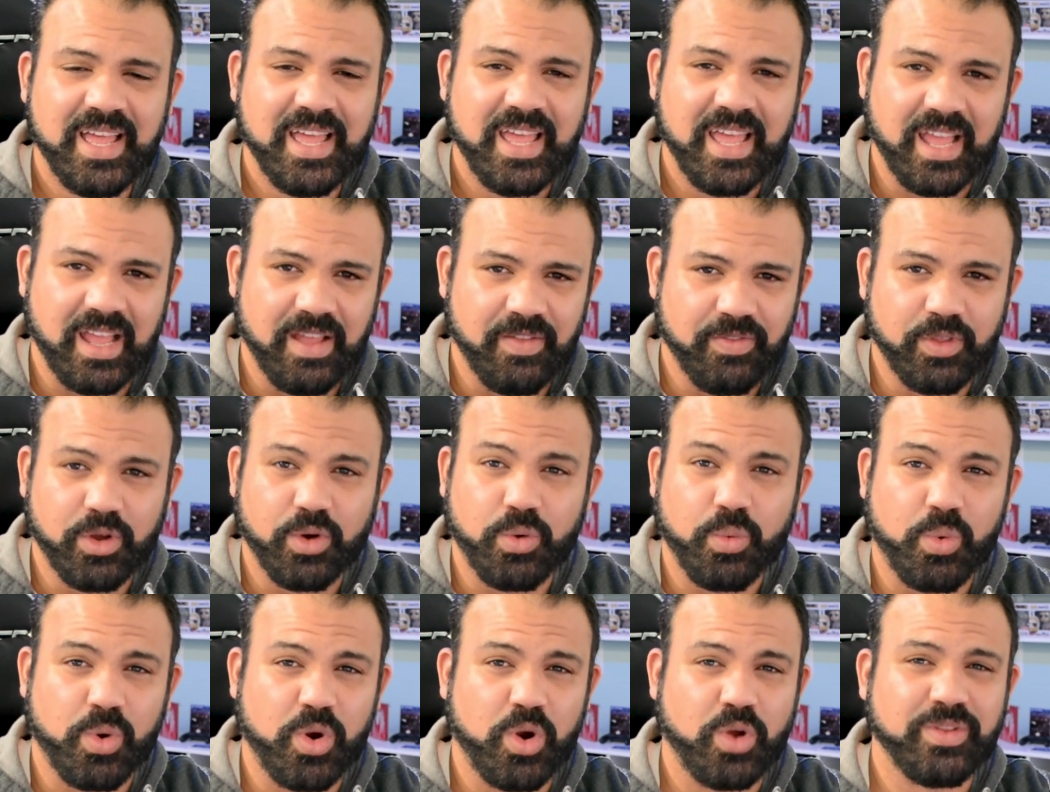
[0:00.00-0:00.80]
in the
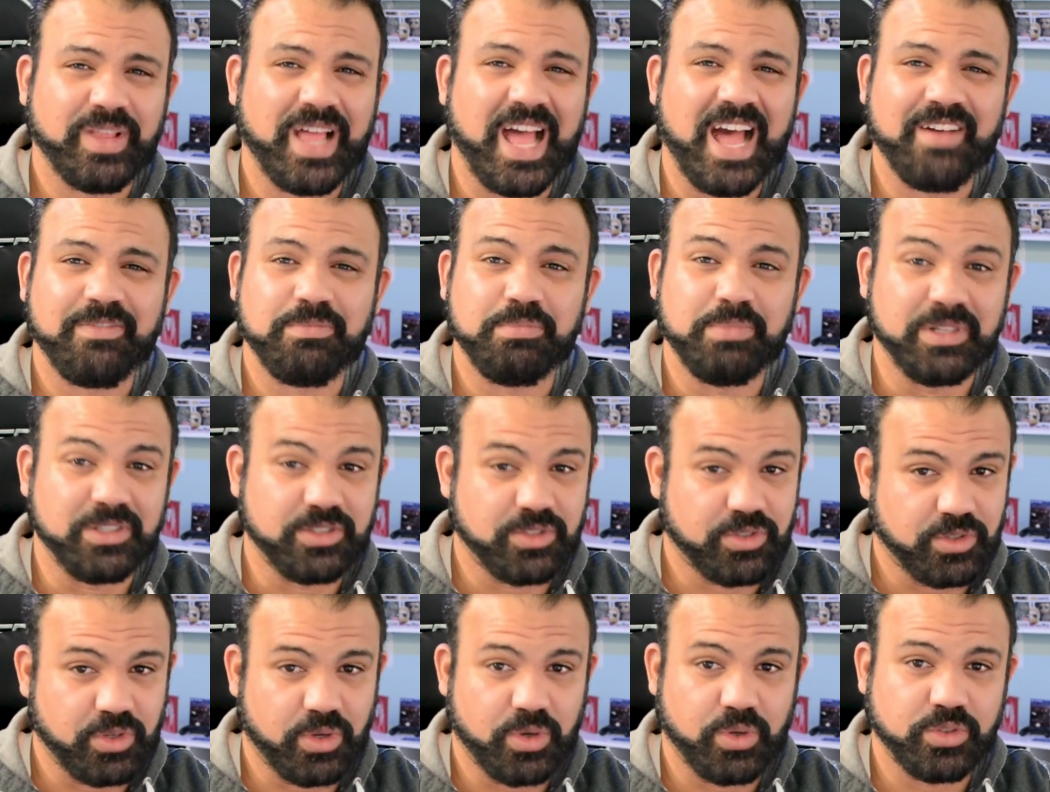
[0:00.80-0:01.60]
world that have been
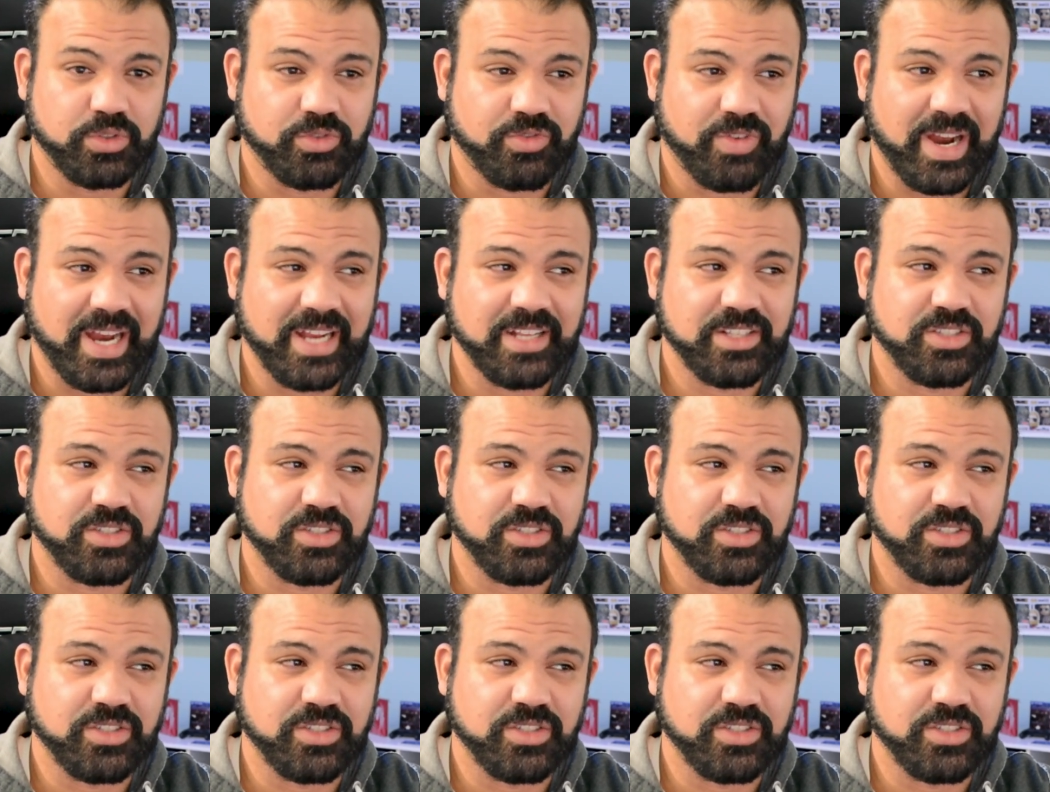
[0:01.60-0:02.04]
sold, right?